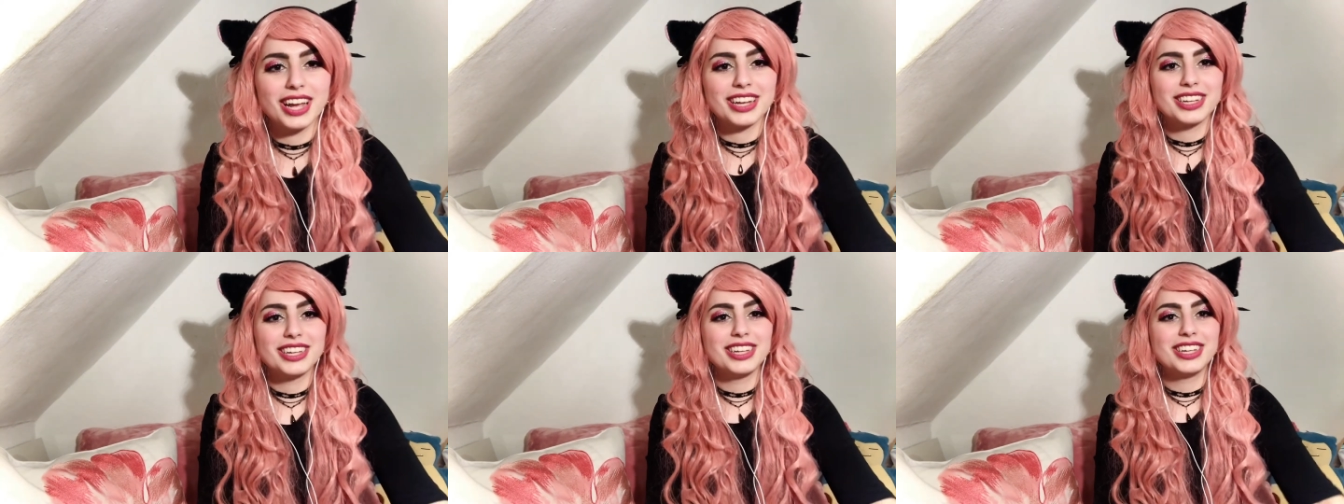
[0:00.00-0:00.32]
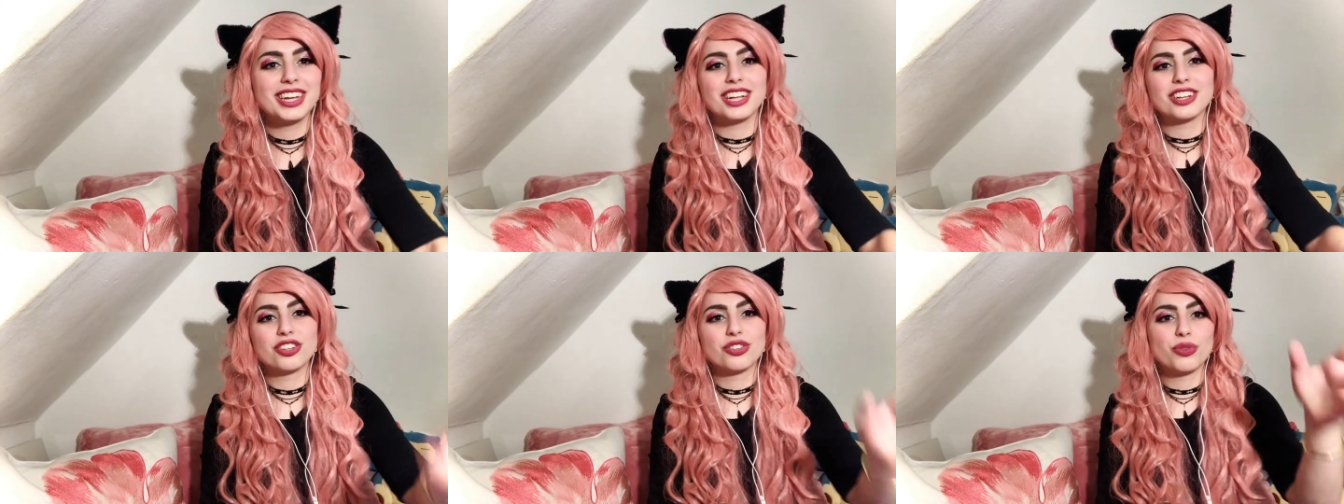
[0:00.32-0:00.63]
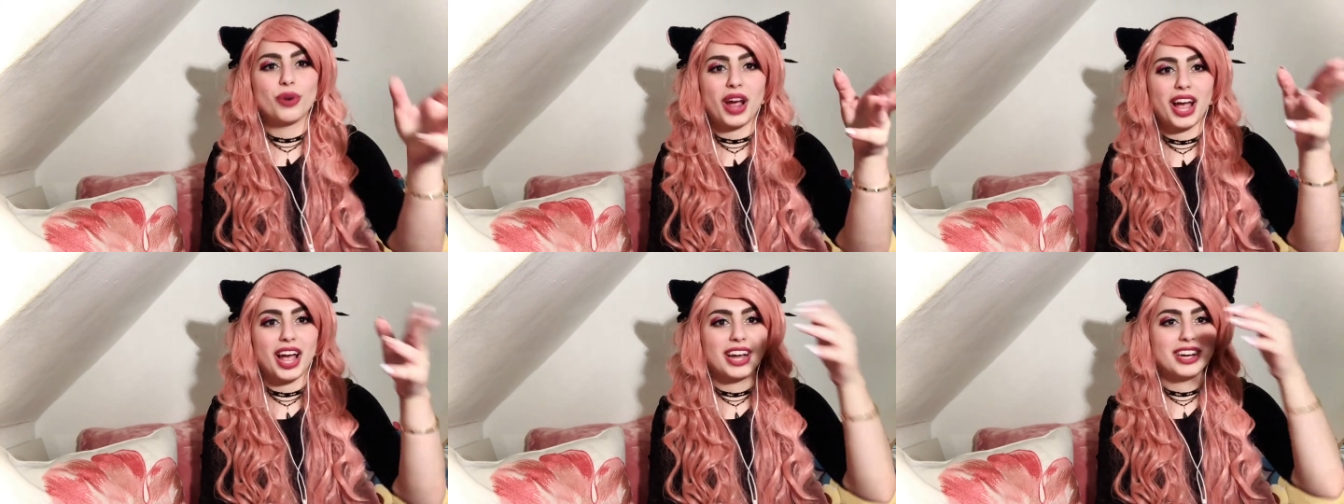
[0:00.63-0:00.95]
Like, he gets
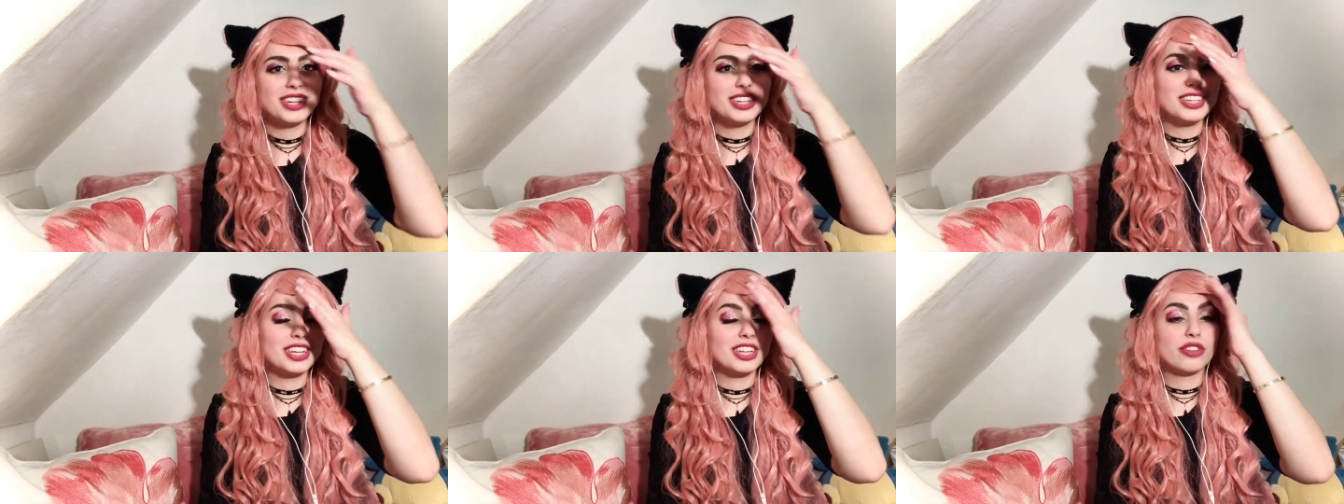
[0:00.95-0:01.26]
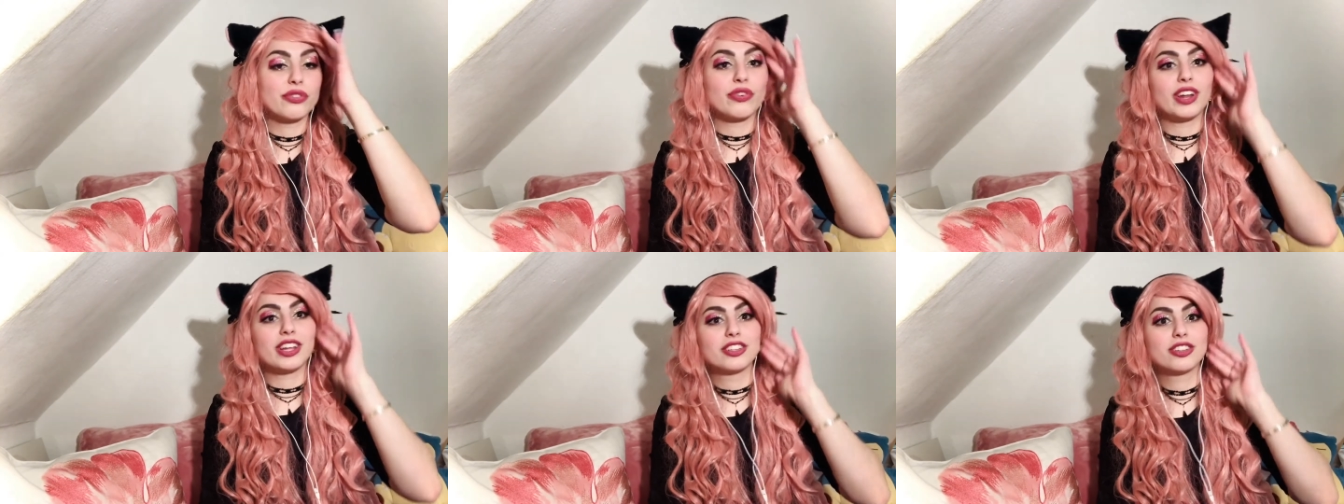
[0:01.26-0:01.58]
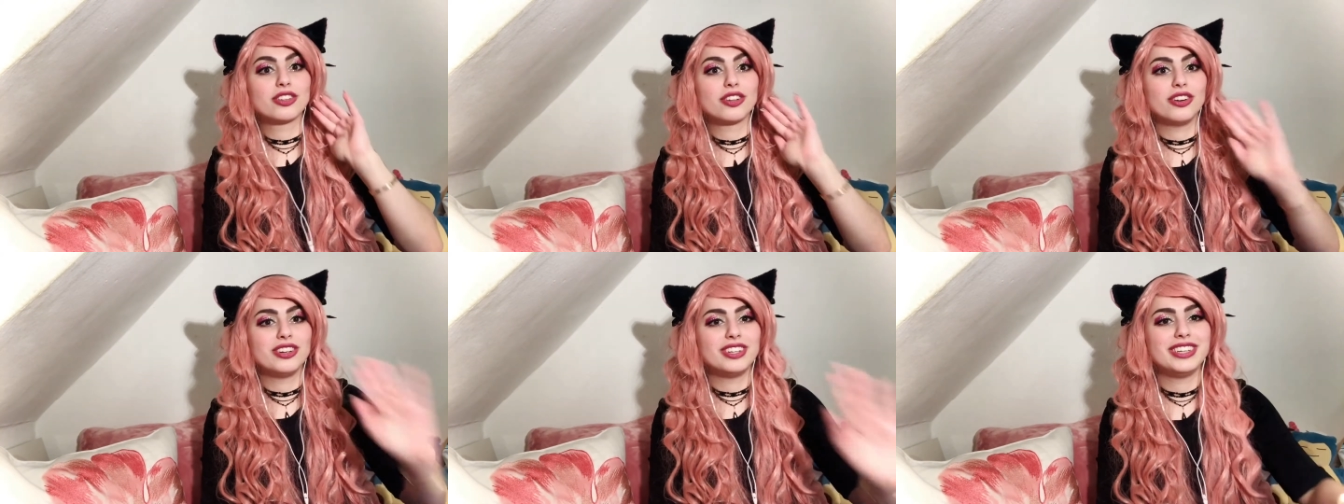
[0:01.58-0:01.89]
red, he gets
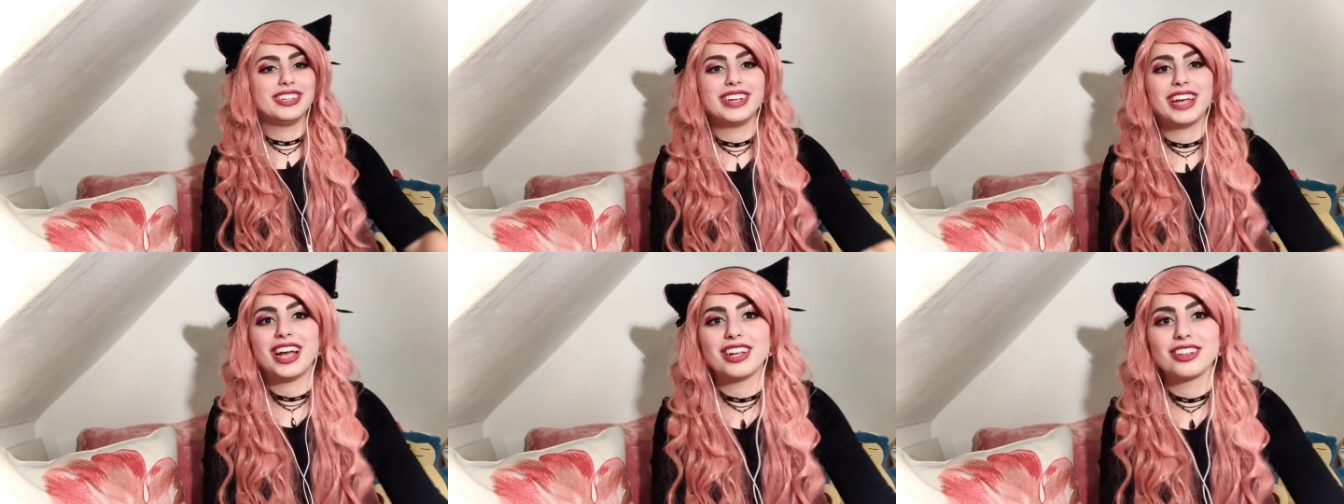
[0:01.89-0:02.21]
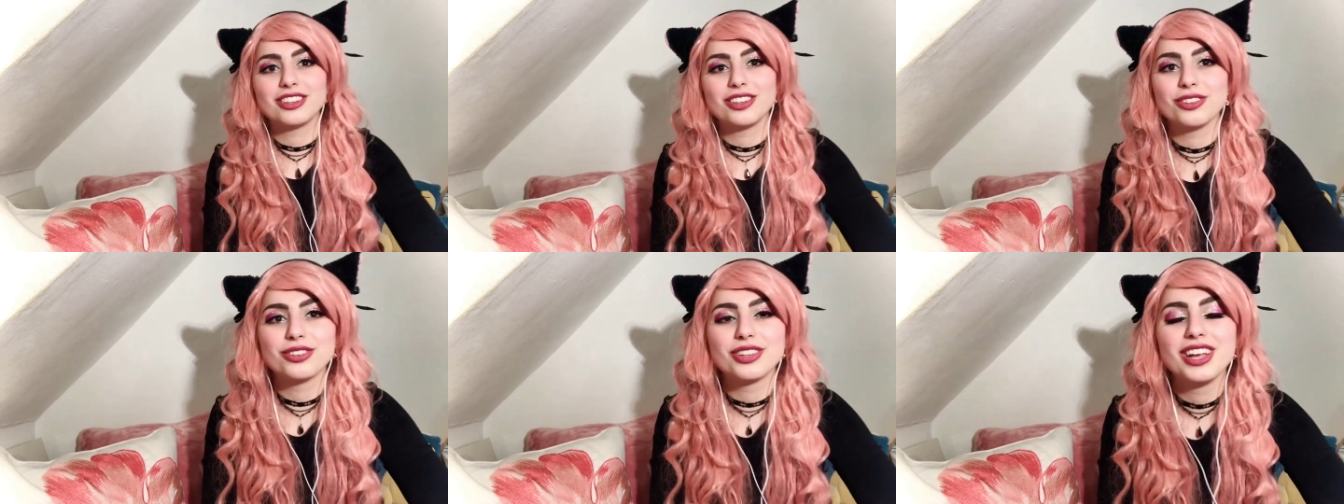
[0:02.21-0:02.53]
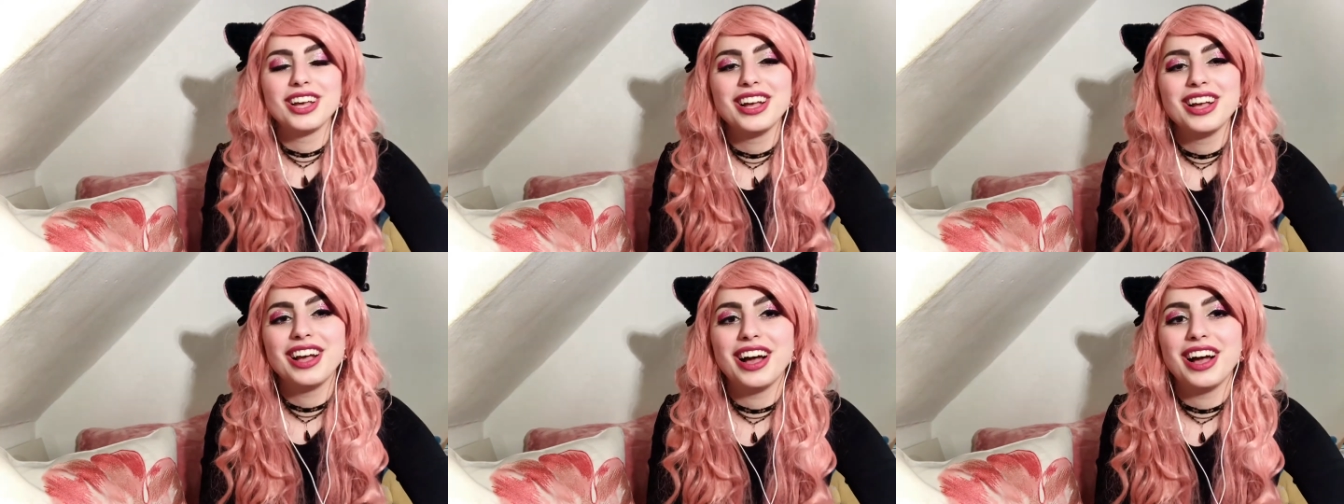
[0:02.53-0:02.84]
flustered, he has this